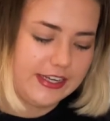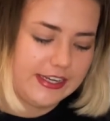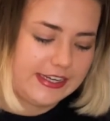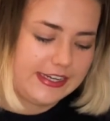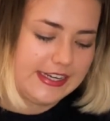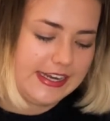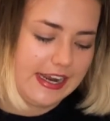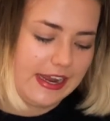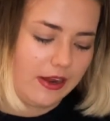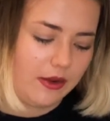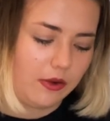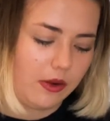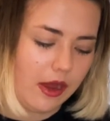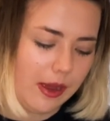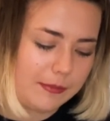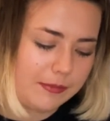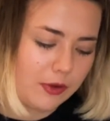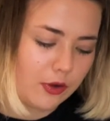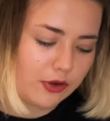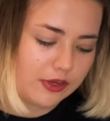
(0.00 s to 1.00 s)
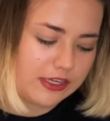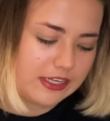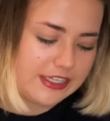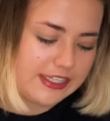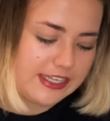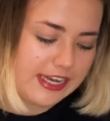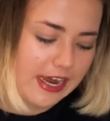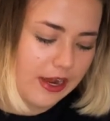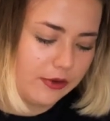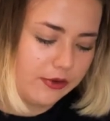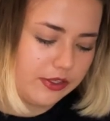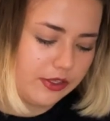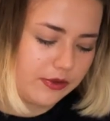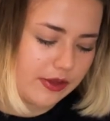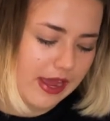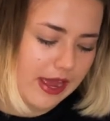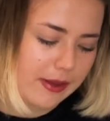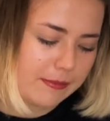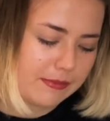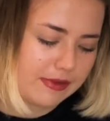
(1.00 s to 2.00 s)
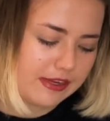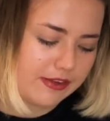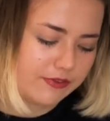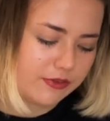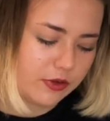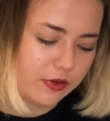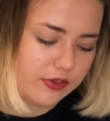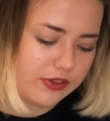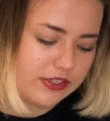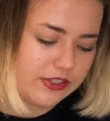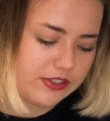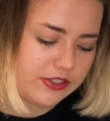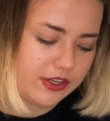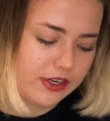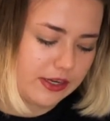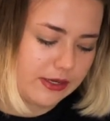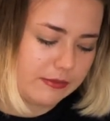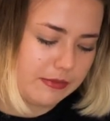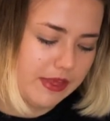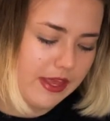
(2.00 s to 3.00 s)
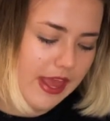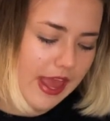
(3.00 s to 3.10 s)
Now I'm not going to tell you how many I've got this time.